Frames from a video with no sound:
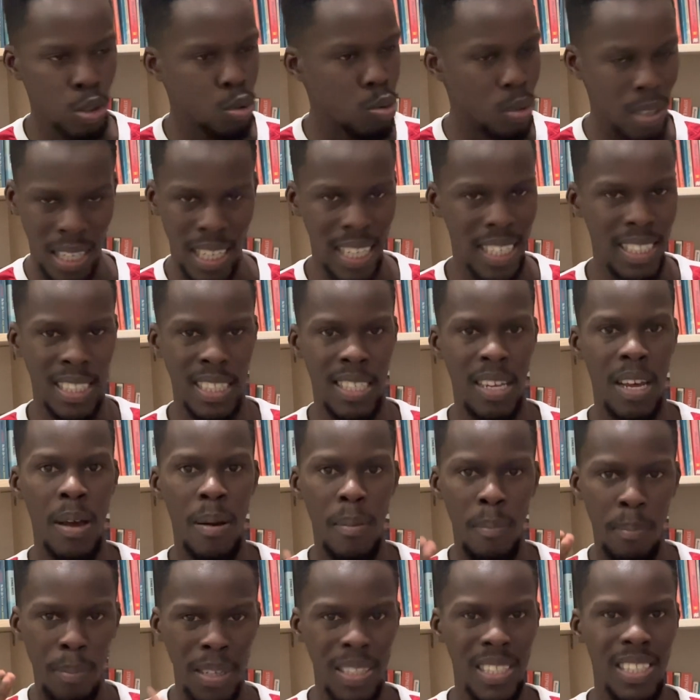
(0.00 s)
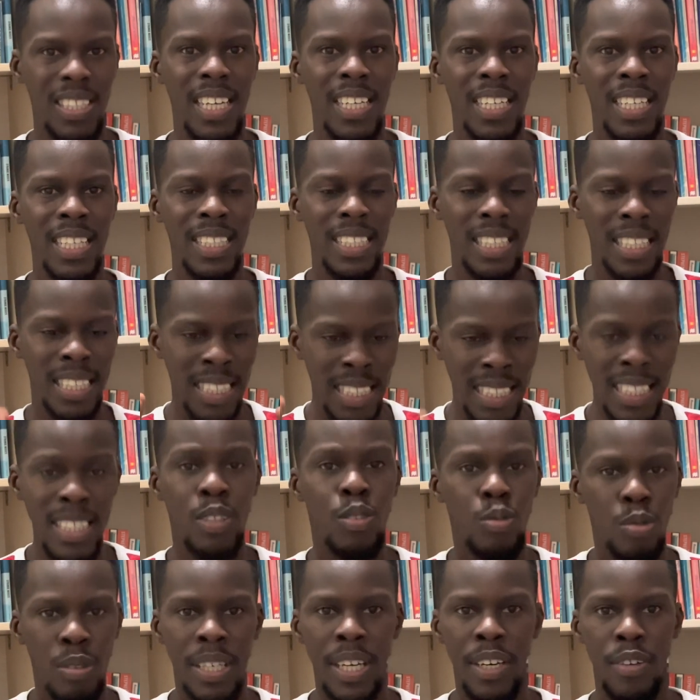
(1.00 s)
can't. Manchester United
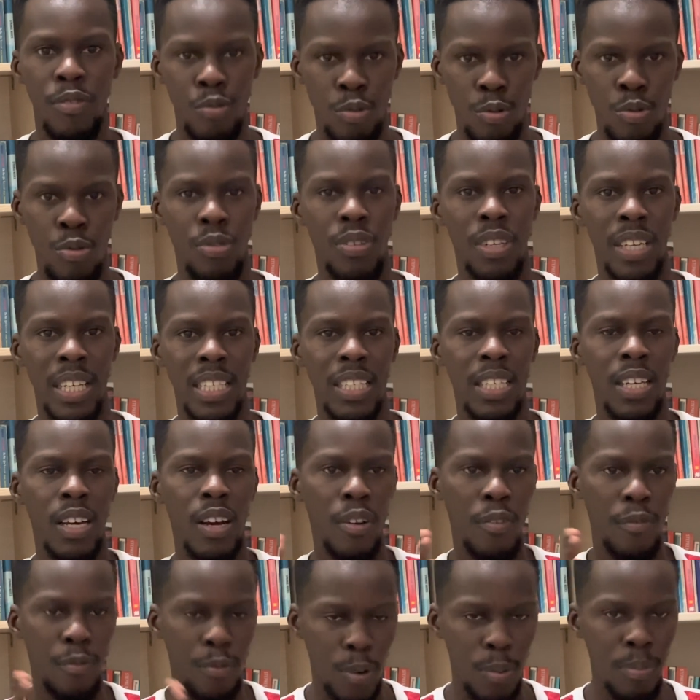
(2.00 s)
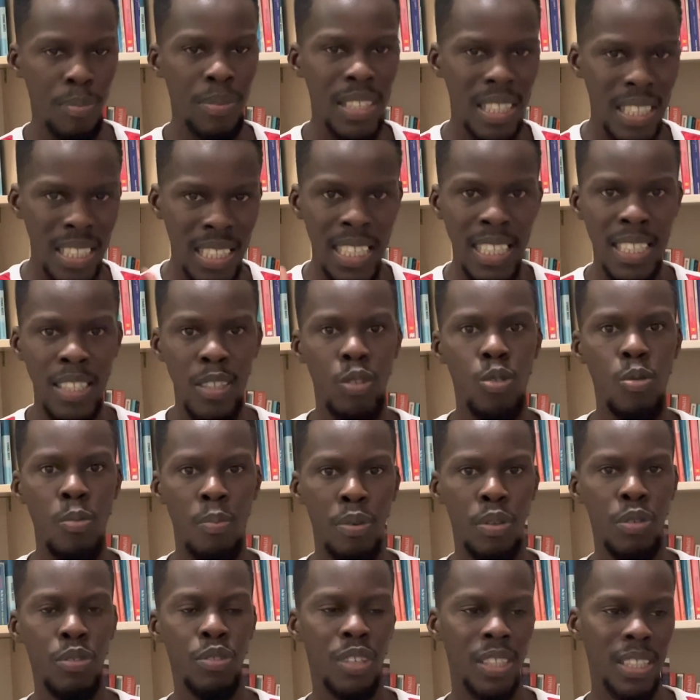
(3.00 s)
need to get ruthless. From this, they need to
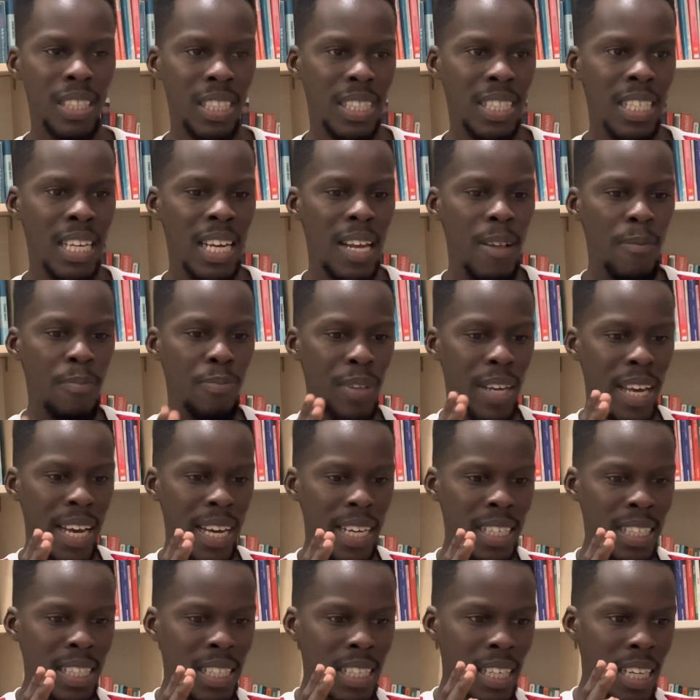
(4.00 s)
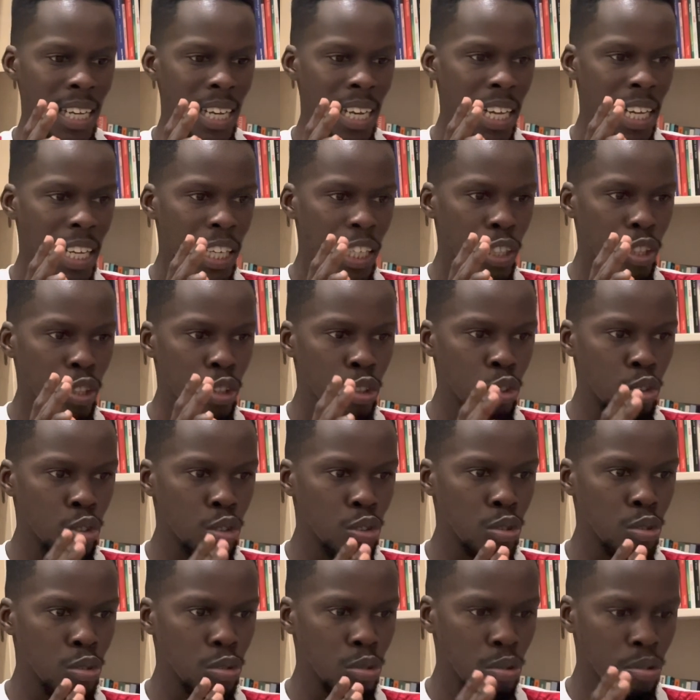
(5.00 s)
build on it. And
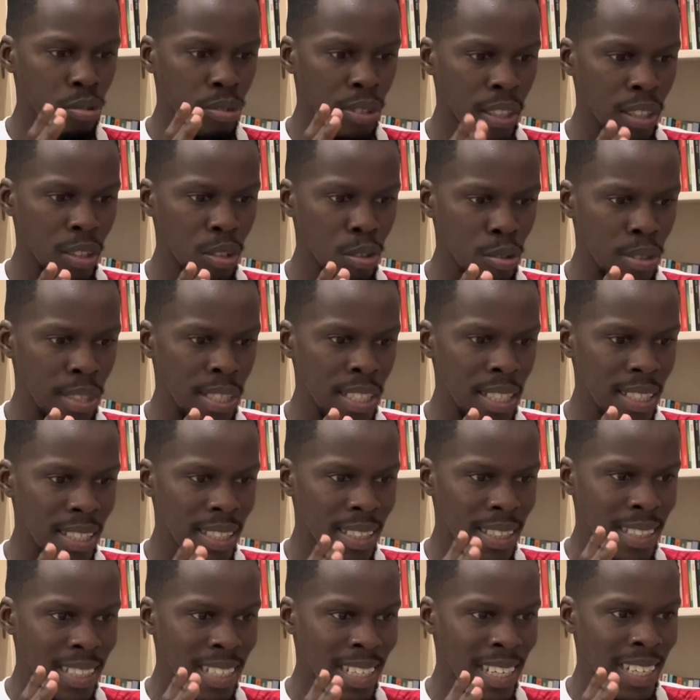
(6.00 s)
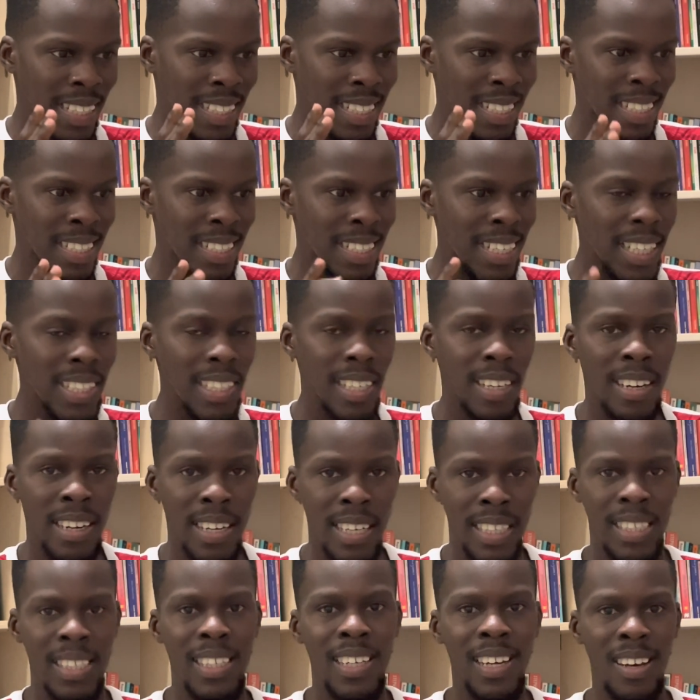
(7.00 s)
you see, it is such a
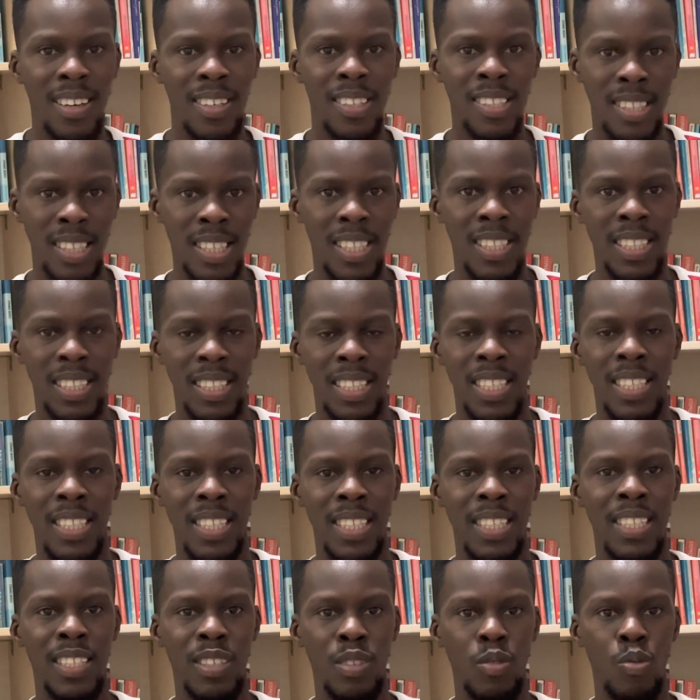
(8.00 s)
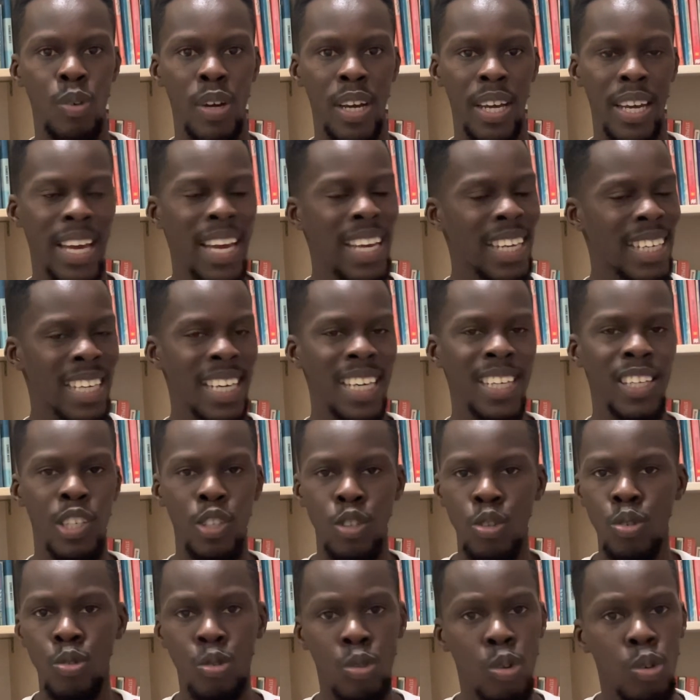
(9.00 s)
critical stage in the season where, again,
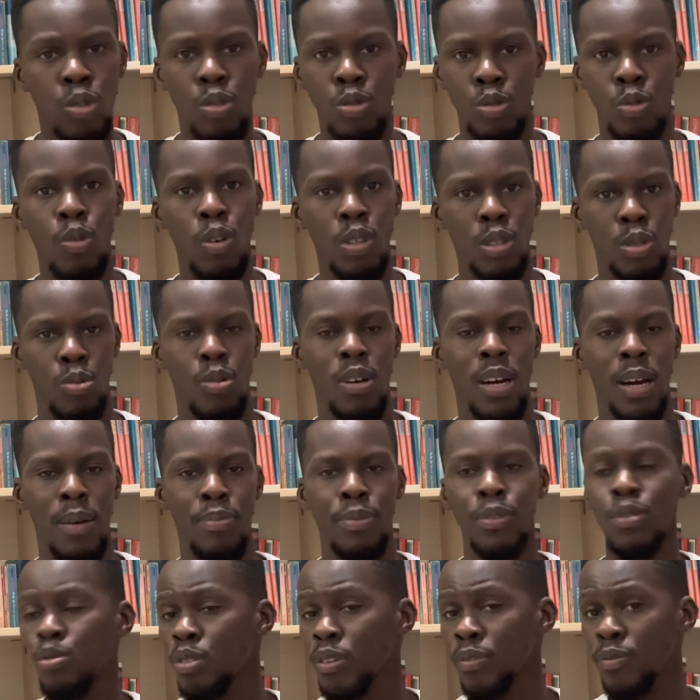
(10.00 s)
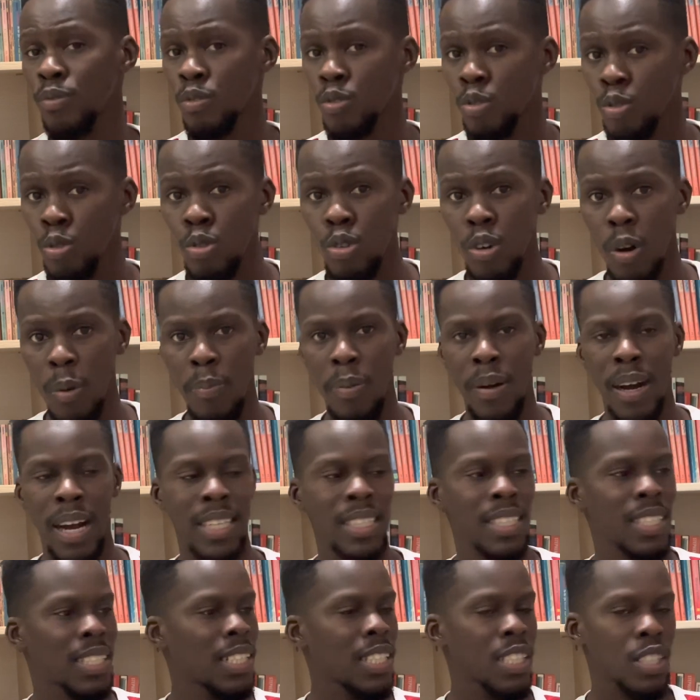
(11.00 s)
you don't know what will happen. So if you do your
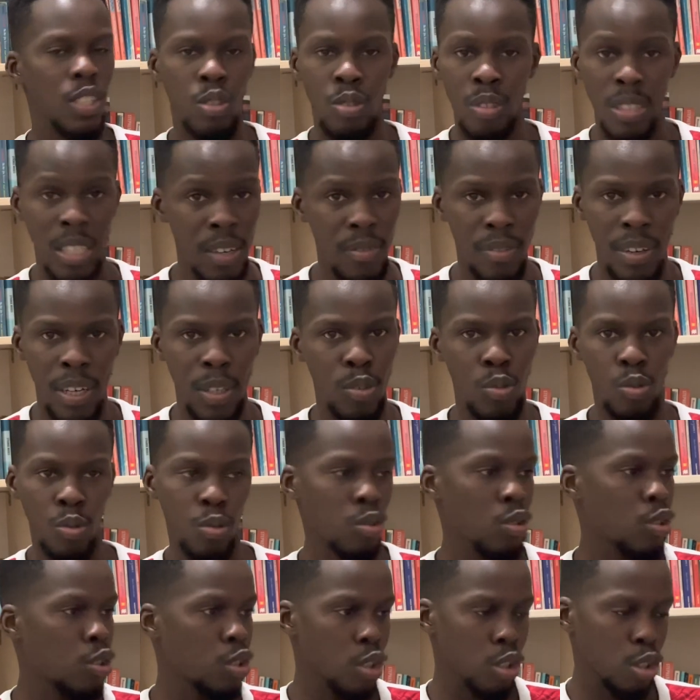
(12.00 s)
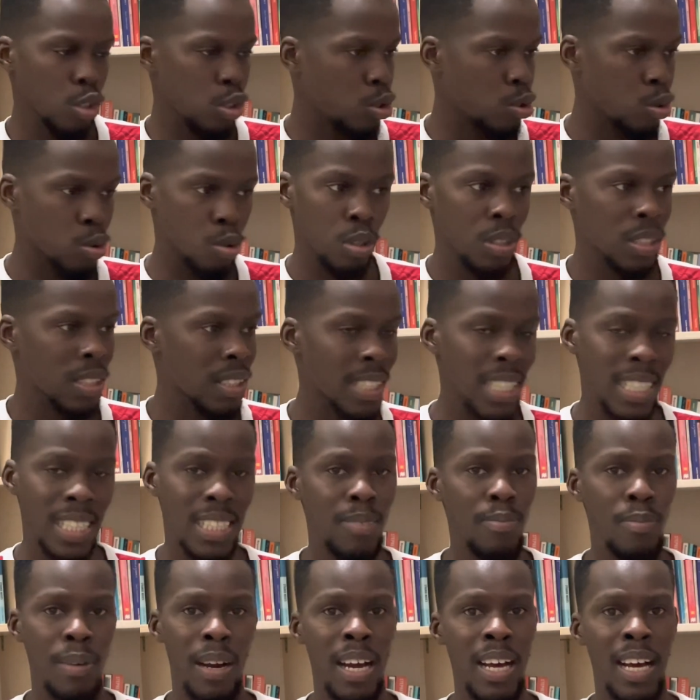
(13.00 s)
part, you never know. You could
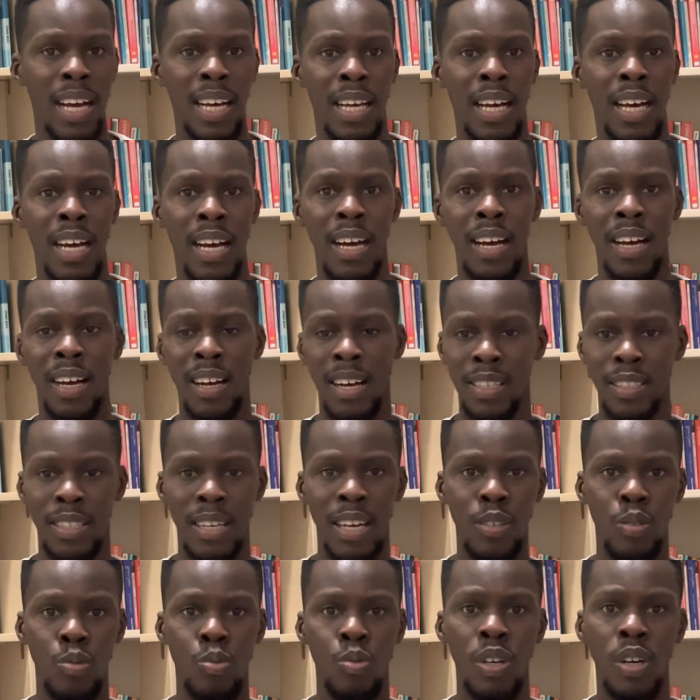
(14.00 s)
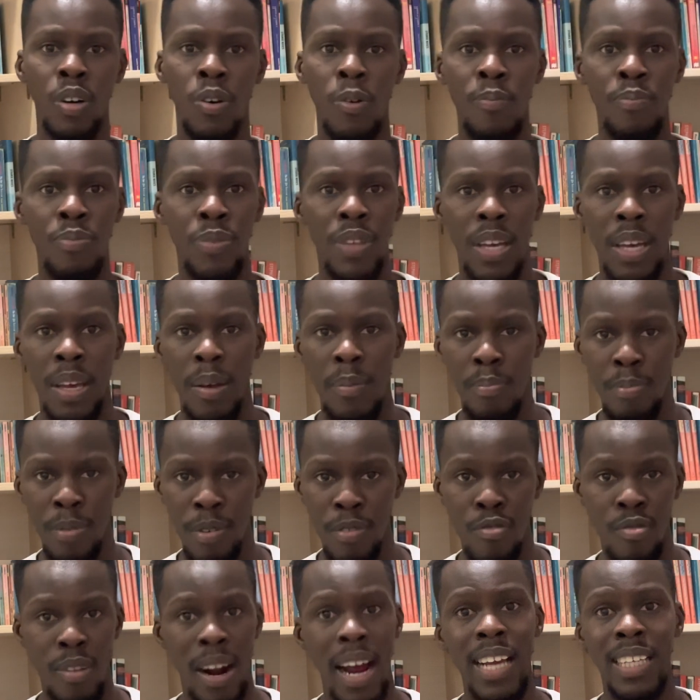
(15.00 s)
just as well be
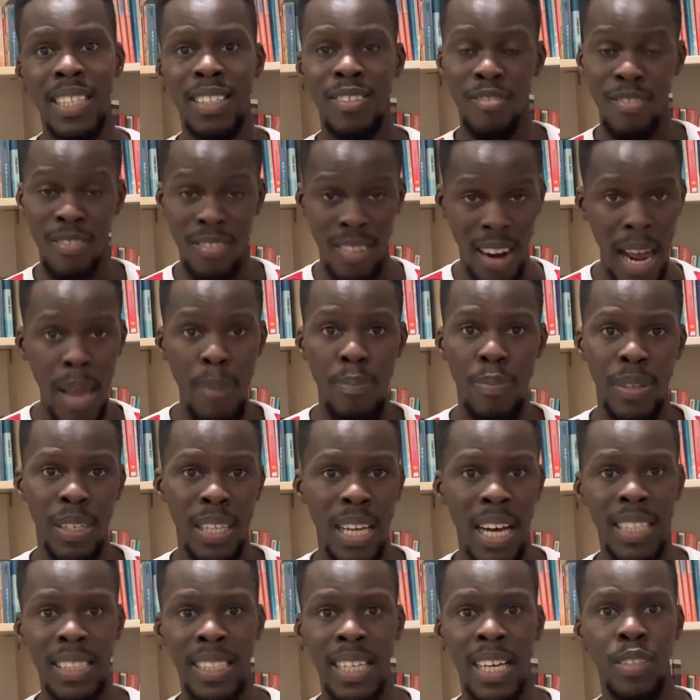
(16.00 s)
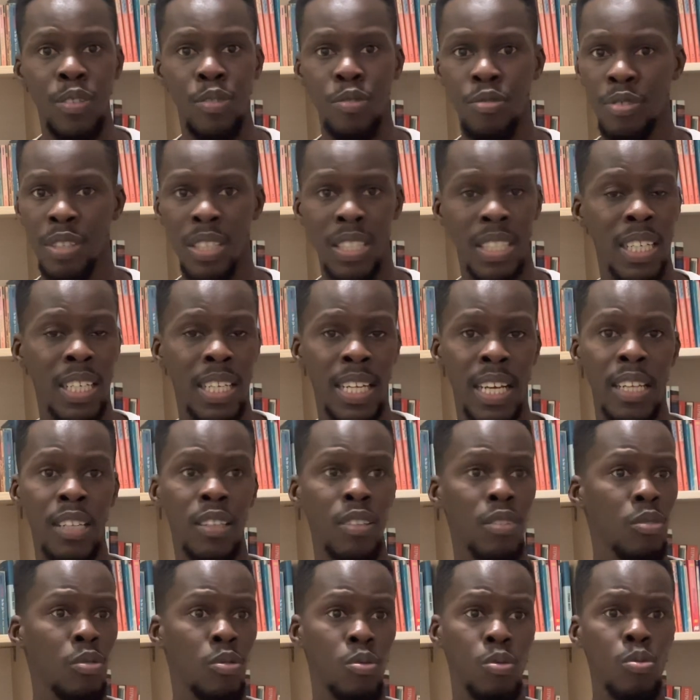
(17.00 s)
ripe in that title race, and then
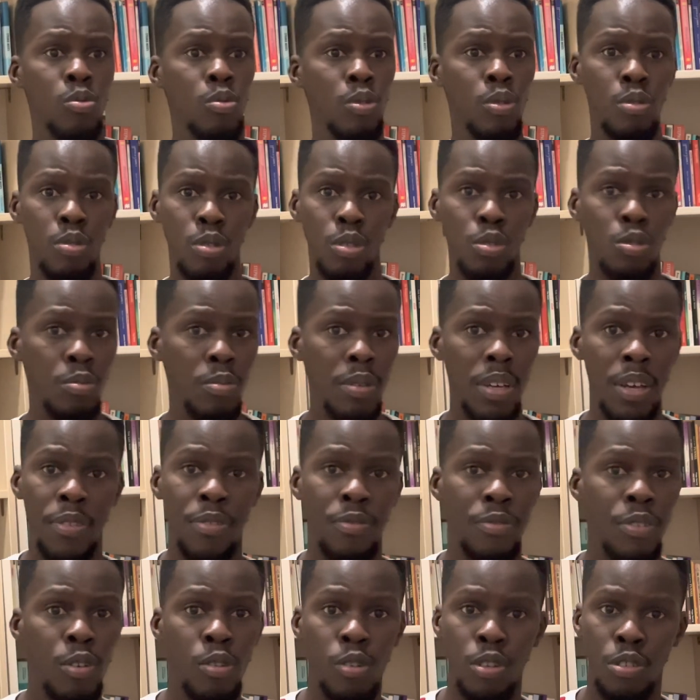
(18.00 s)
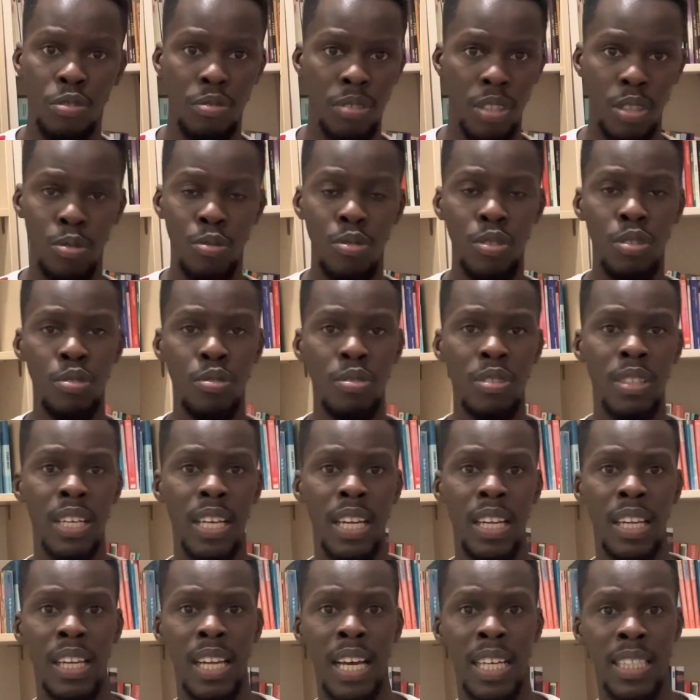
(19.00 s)
who knows? It will be a 3-horse race going into
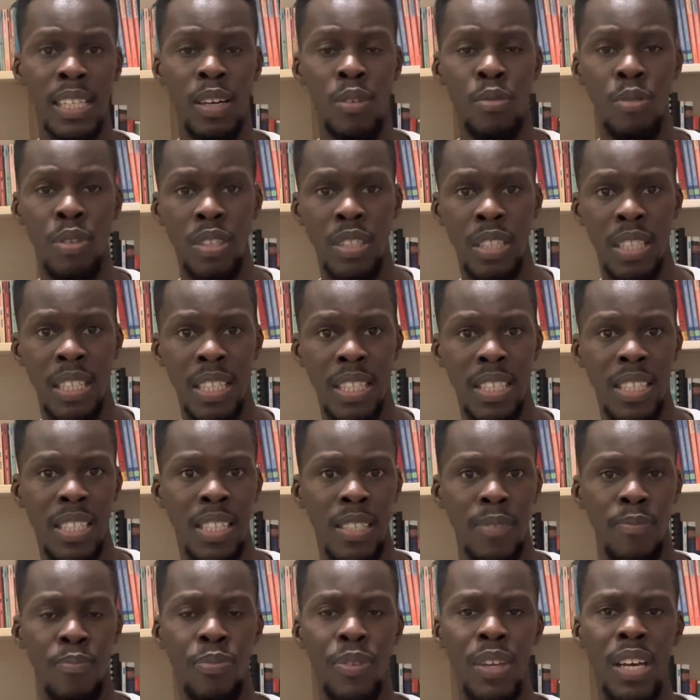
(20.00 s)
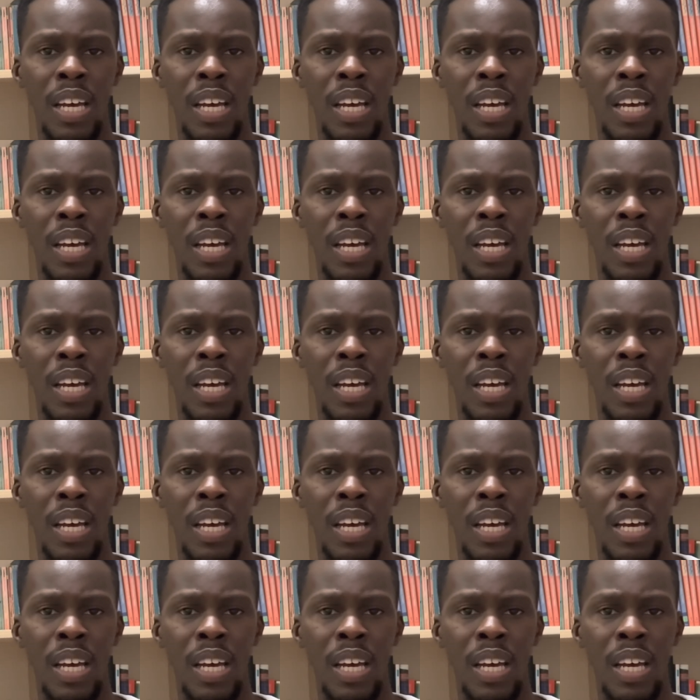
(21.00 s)
the latter weeks in the season.